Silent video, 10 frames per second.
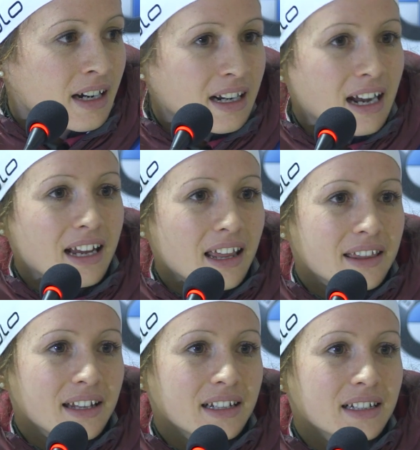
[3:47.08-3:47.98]
Yeah, I
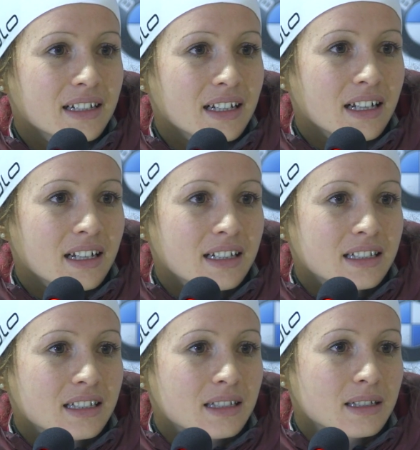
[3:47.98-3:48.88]
think
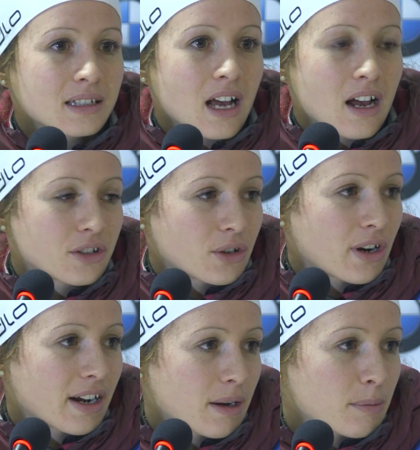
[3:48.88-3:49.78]
it's harder
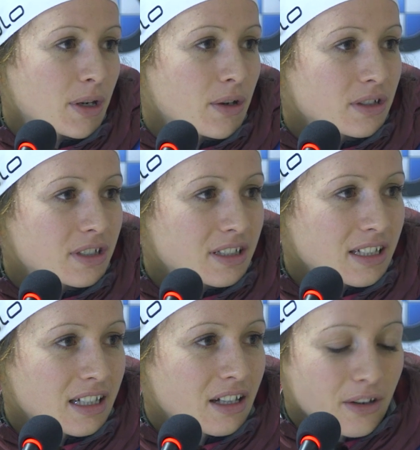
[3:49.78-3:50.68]
here because
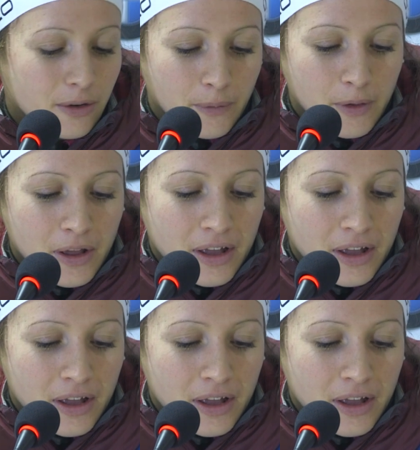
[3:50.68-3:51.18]
there